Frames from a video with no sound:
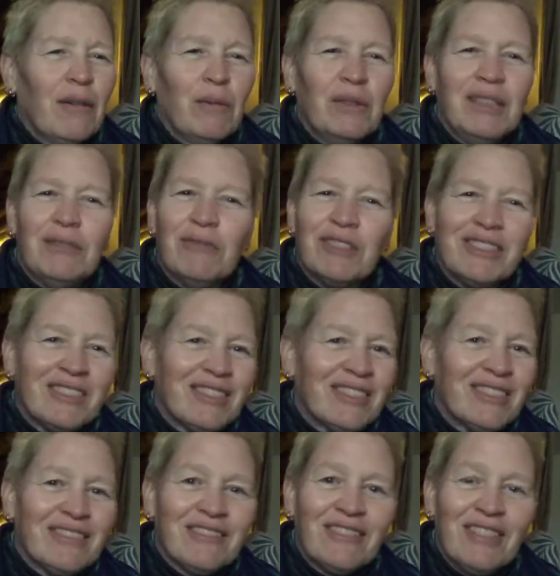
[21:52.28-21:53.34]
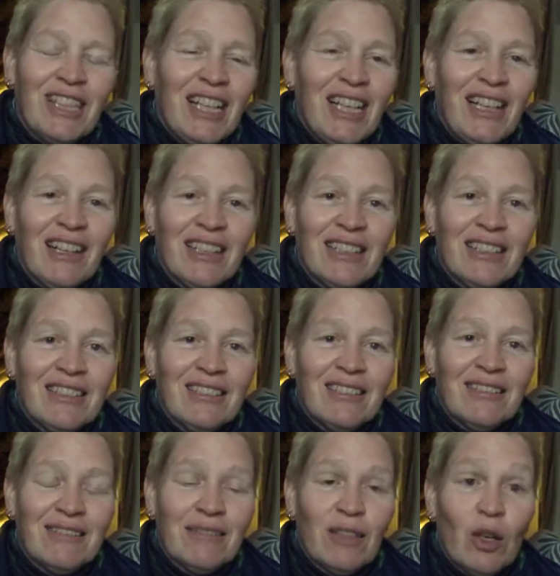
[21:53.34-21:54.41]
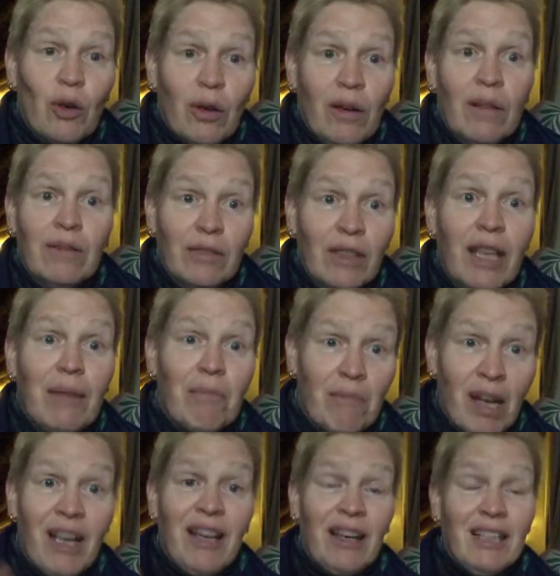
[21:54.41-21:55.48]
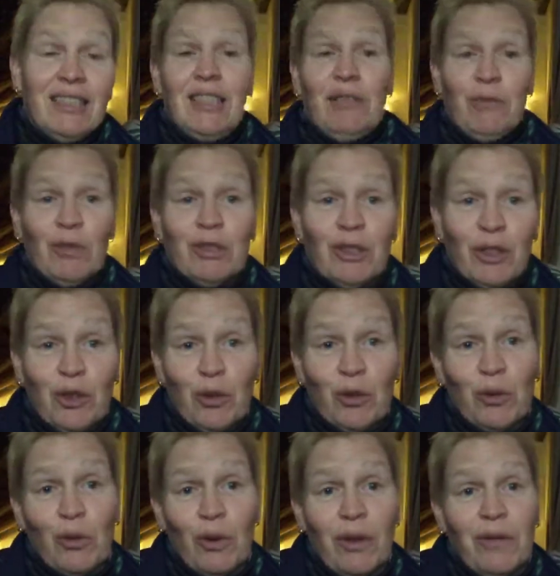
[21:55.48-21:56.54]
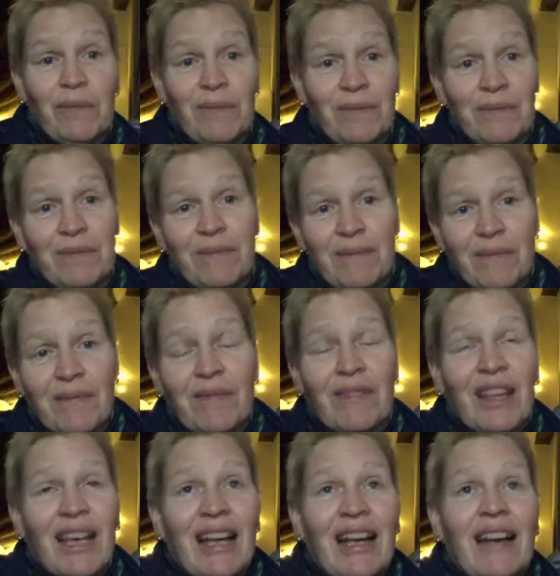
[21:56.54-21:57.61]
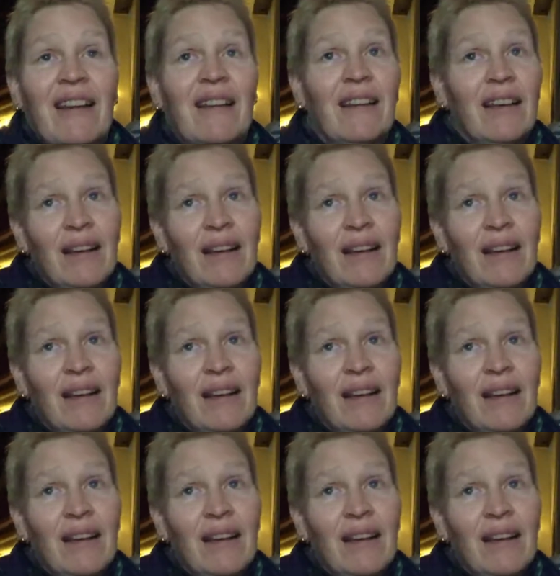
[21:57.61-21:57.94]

it was really not, in my eyes it wasn't cool. And